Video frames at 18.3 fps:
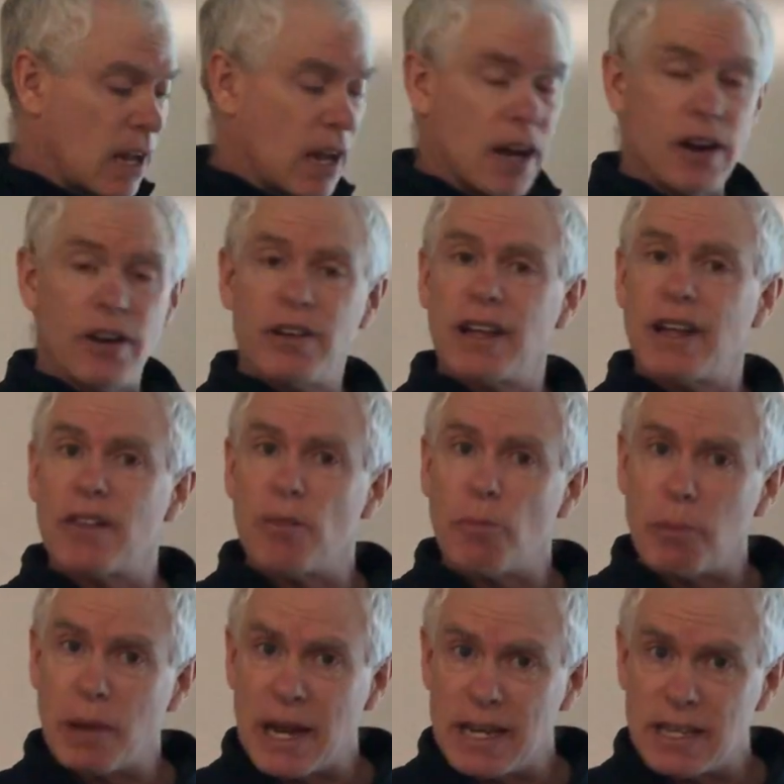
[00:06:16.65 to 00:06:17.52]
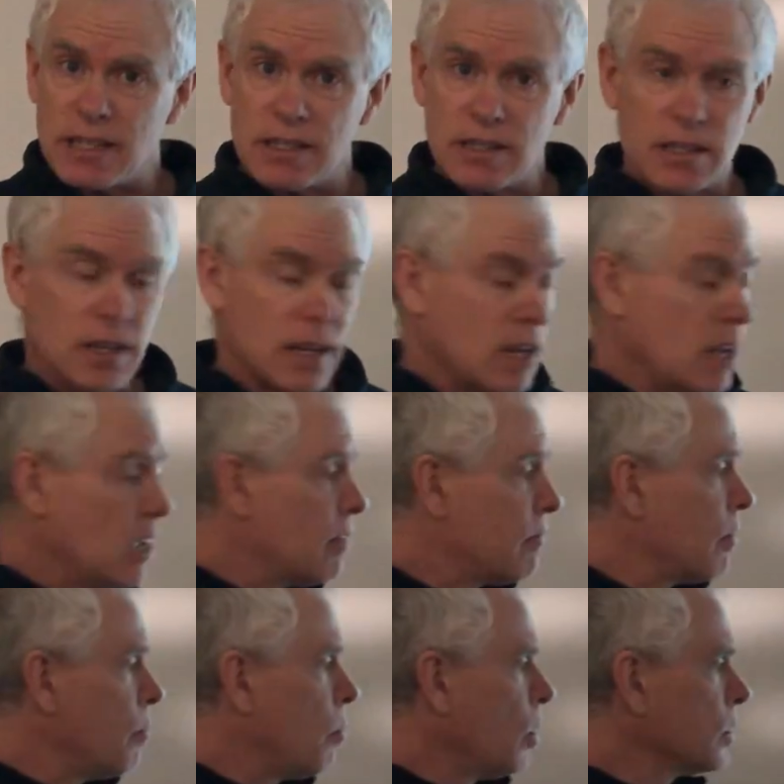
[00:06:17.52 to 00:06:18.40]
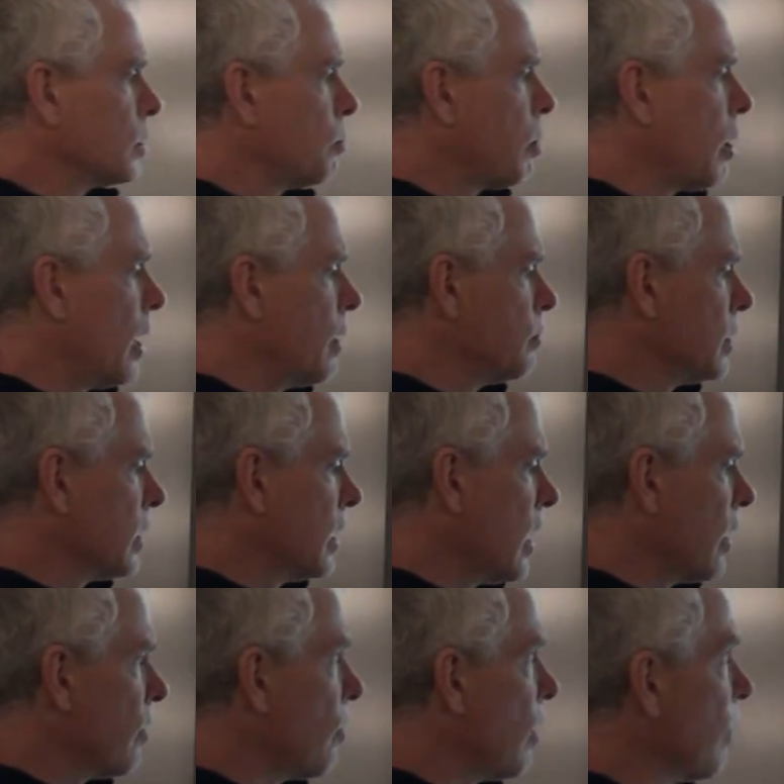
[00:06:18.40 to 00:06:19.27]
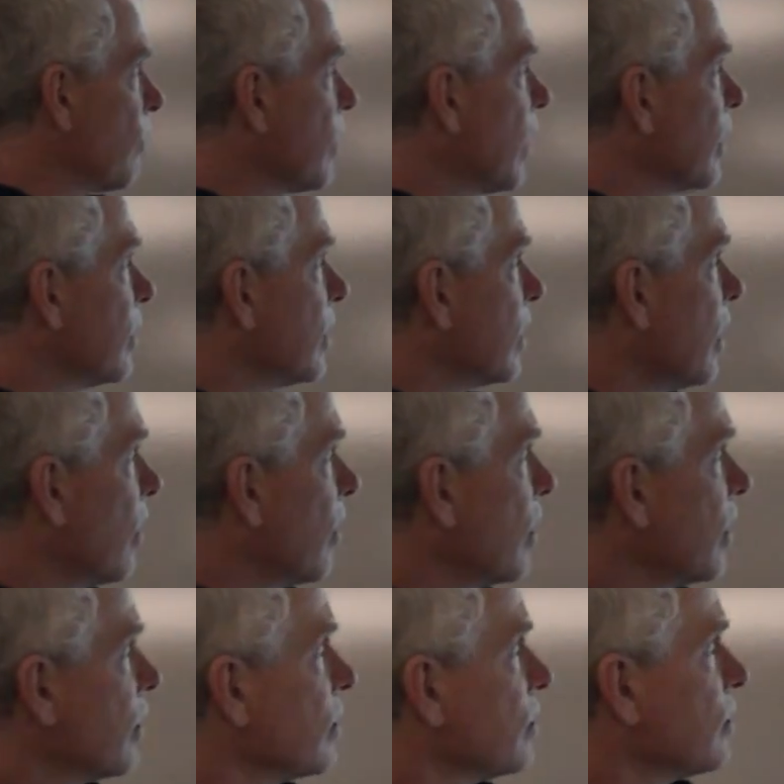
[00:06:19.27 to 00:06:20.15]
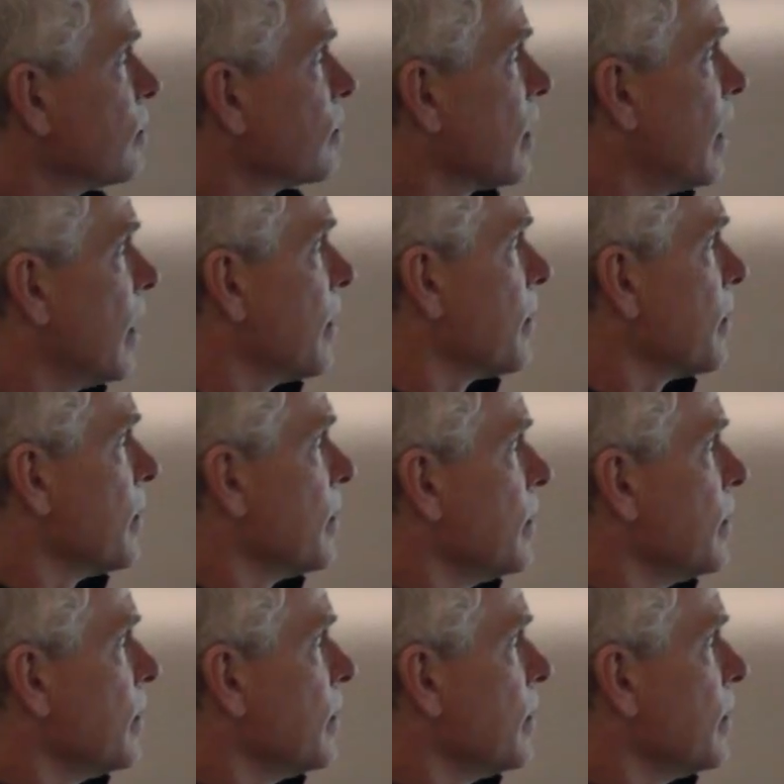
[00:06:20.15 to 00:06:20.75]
I already have the base. If I multiply them together, I've got the area. Okay?